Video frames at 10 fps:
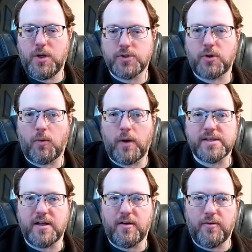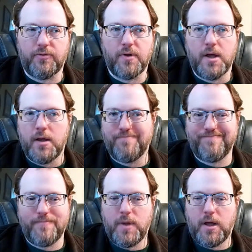stories of
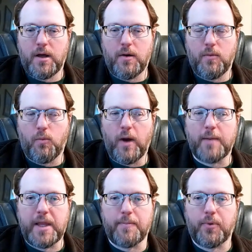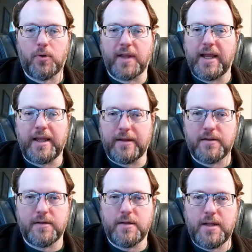white people
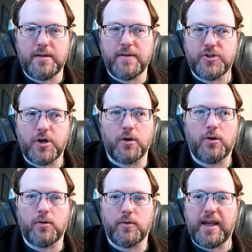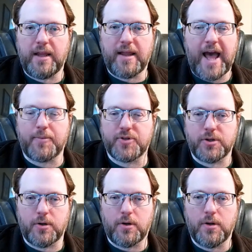into the jungle, getting
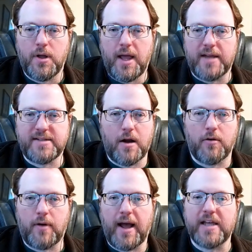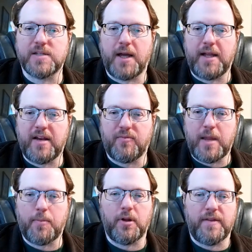captured and terrorized by native
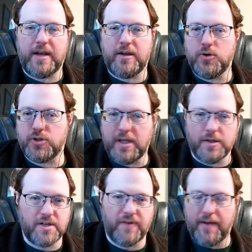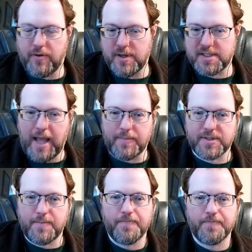people, and then usually a survivor
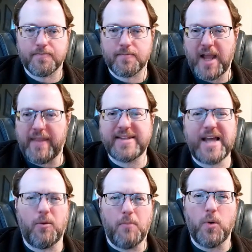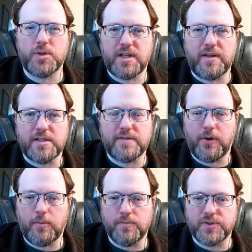escapes. And that's how most of these
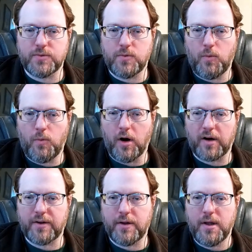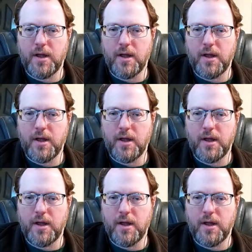films worked.